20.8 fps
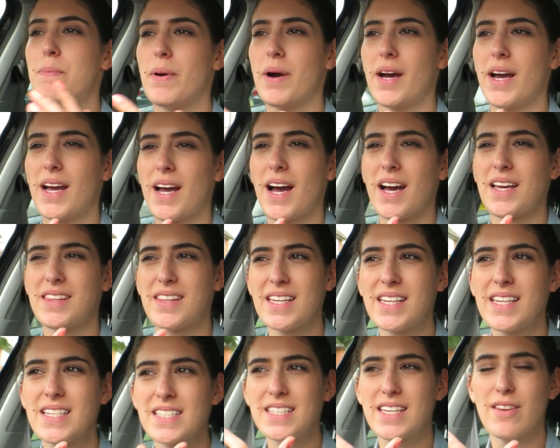but I
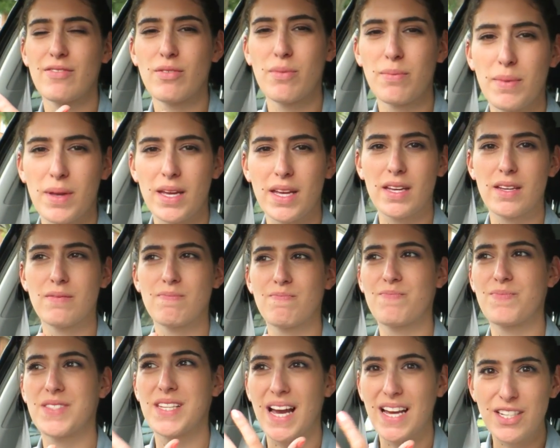think it's given me
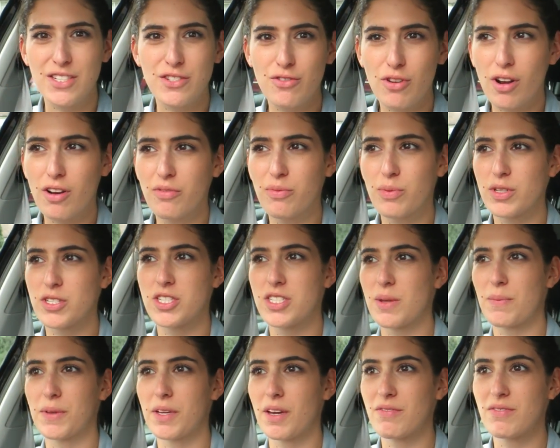dandruff, which is
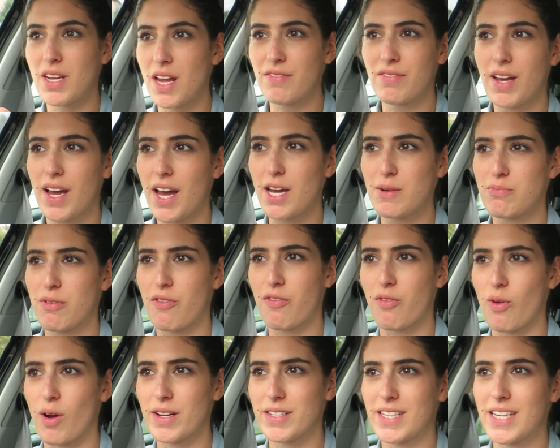something I've never had
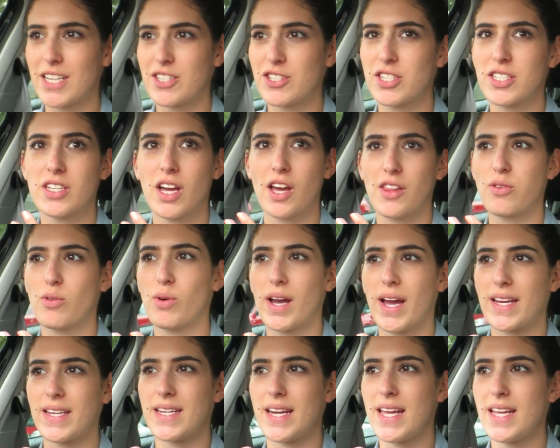before. I literally, I thought I
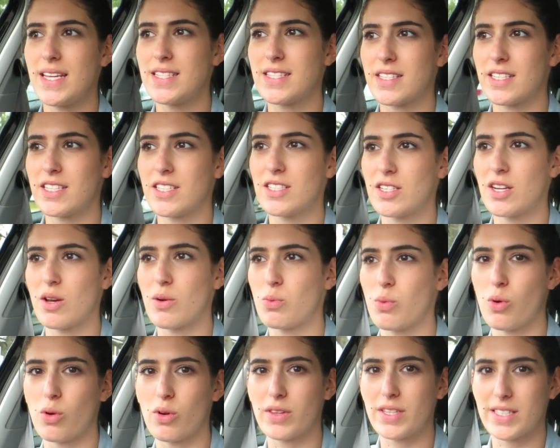had nits, I didn't know
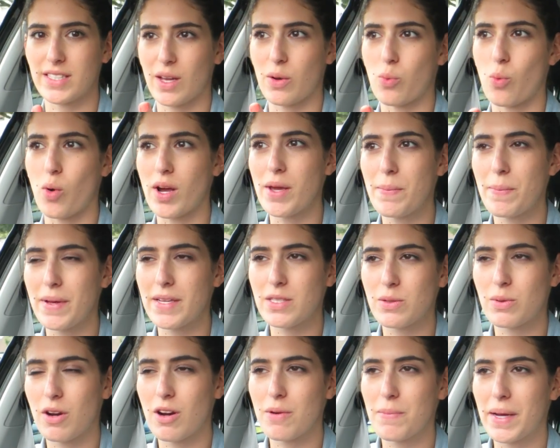what all these like white
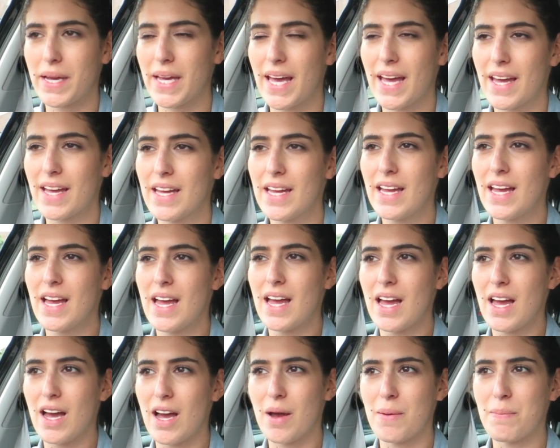bits were in my hair,
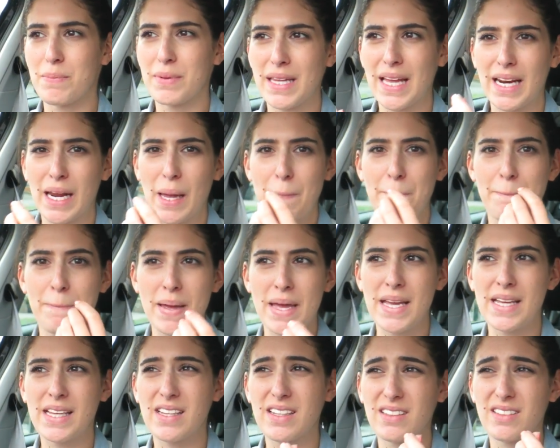um, but they're like
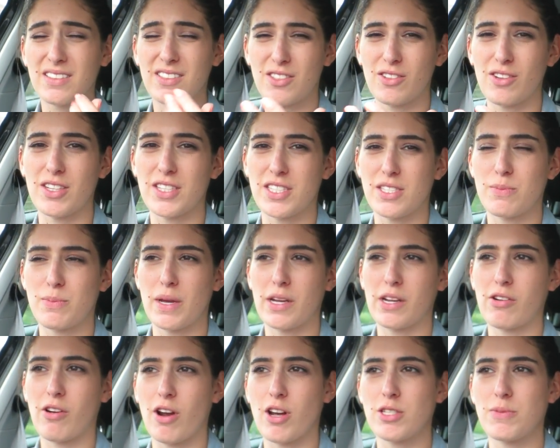big, sorry this is a
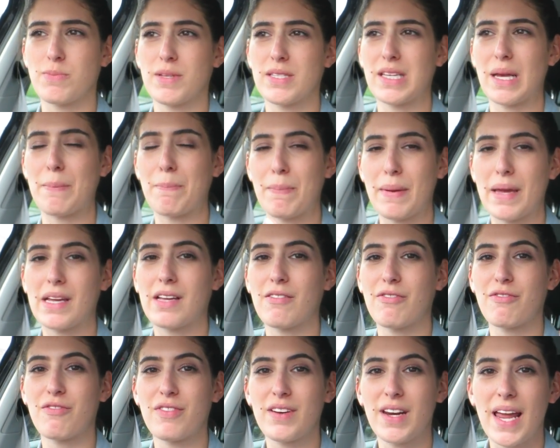bit gross, but it's like big
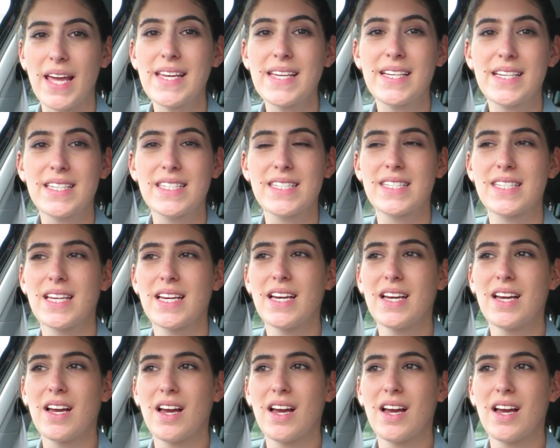flakes,